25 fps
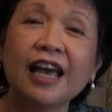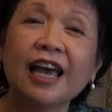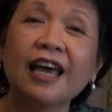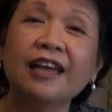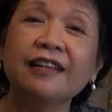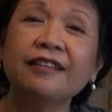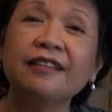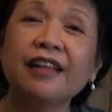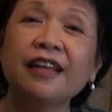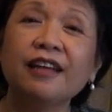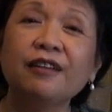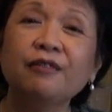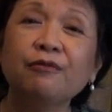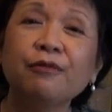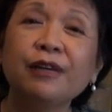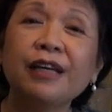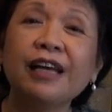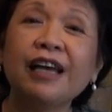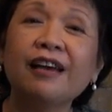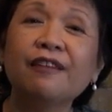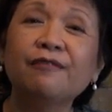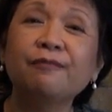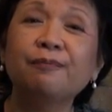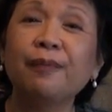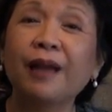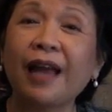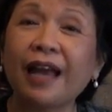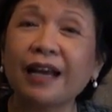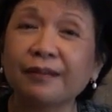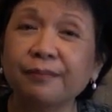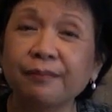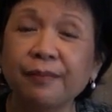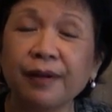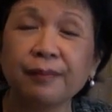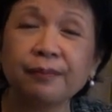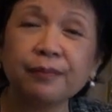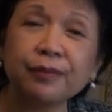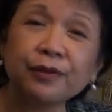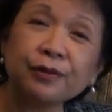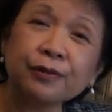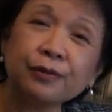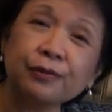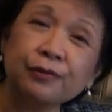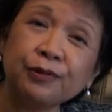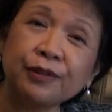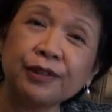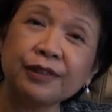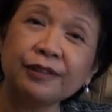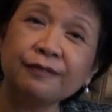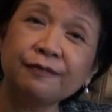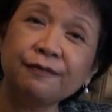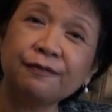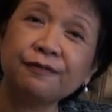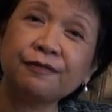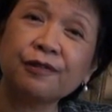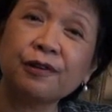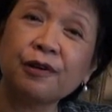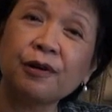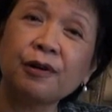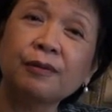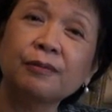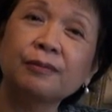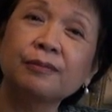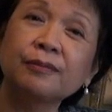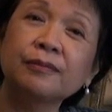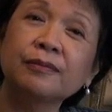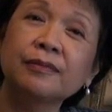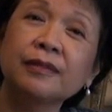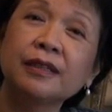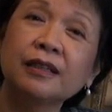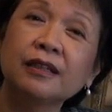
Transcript: And then we have black peppercorn from